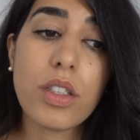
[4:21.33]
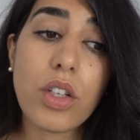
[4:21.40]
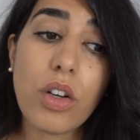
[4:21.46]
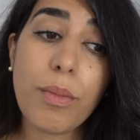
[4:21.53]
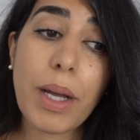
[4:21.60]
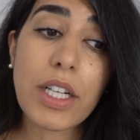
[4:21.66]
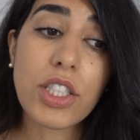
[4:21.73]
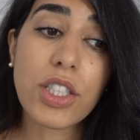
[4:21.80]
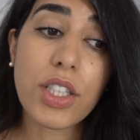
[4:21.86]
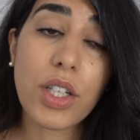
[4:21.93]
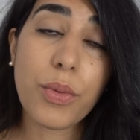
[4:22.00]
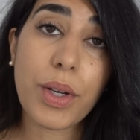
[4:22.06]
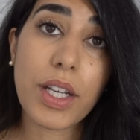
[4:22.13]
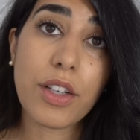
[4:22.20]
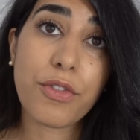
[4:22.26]
So I'm actually going
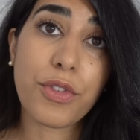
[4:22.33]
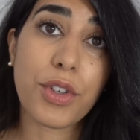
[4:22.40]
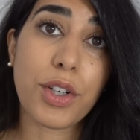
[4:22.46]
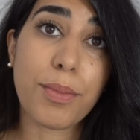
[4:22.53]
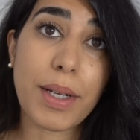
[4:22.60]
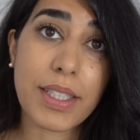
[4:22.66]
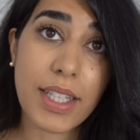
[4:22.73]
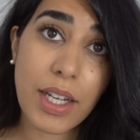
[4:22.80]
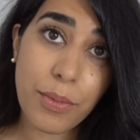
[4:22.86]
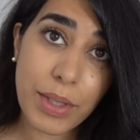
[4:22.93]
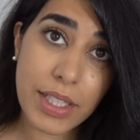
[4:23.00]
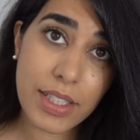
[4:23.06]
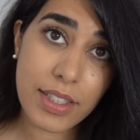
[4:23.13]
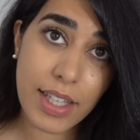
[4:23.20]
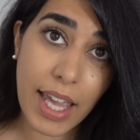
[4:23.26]
to wait for my
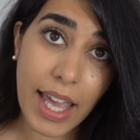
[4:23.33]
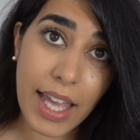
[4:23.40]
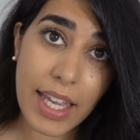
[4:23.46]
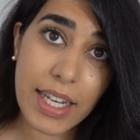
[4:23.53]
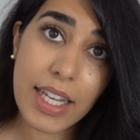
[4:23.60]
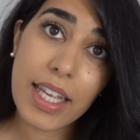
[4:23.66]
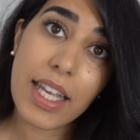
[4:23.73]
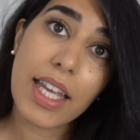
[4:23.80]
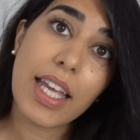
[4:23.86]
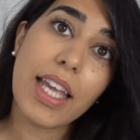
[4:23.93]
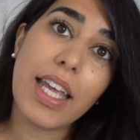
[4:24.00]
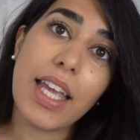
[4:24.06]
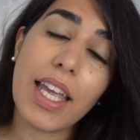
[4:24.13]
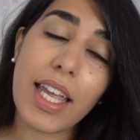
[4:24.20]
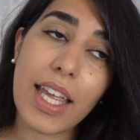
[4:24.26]
10-week scan,
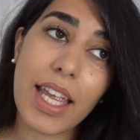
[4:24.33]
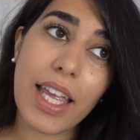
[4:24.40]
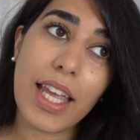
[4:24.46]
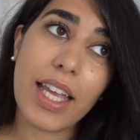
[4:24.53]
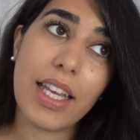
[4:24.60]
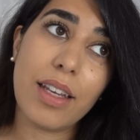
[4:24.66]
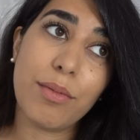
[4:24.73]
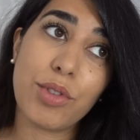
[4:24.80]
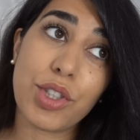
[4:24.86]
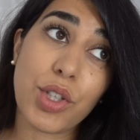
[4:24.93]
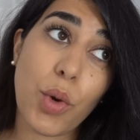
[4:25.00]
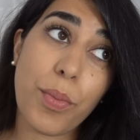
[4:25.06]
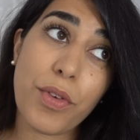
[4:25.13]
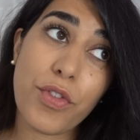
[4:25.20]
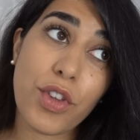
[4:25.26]
and I'm just
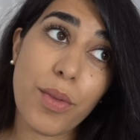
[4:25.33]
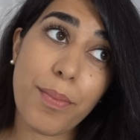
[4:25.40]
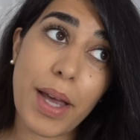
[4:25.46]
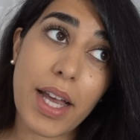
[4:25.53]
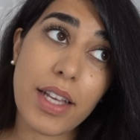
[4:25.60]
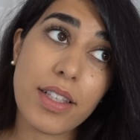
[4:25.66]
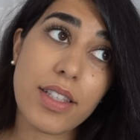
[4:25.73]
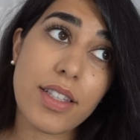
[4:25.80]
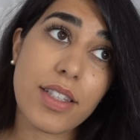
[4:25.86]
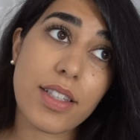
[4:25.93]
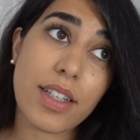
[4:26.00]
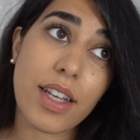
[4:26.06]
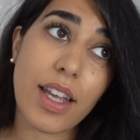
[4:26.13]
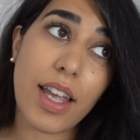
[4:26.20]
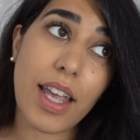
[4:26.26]
hoping for the best,
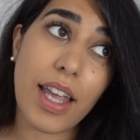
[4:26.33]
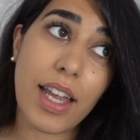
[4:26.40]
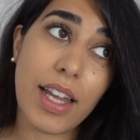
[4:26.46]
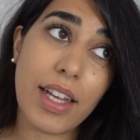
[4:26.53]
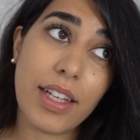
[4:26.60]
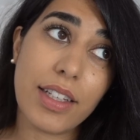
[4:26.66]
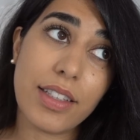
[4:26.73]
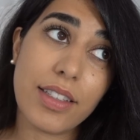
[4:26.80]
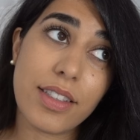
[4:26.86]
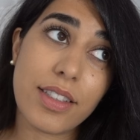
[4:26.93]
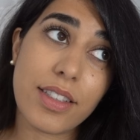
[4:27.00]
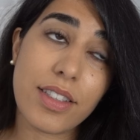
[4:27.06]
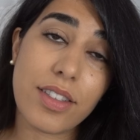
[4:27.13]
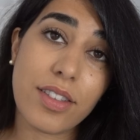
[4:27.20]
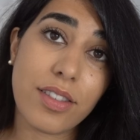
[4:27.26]
and
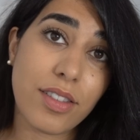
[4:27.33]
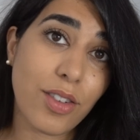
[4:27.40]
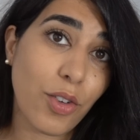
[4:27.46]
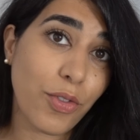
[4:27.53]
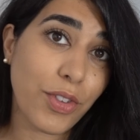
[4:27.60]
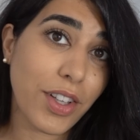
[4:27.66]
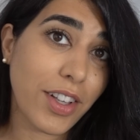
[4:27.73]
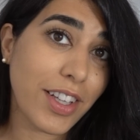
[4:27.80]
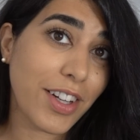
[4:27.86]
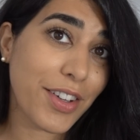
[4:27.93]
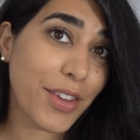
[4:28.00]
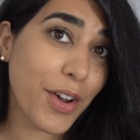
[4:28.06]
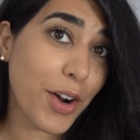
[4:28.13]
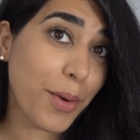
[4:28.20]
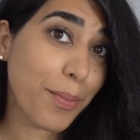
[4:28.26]
hopefully I'll hear
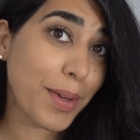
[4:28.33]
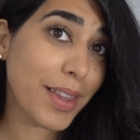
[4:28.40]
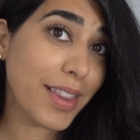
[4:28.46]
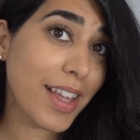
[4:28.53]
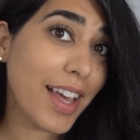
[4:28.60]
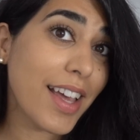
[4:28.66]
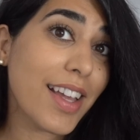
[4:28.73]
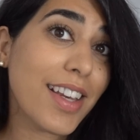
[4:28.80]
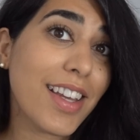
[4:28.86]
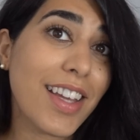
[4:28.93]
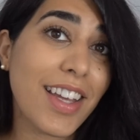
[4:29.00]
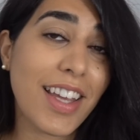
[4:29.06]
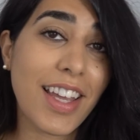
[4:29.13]
the heartbeat then.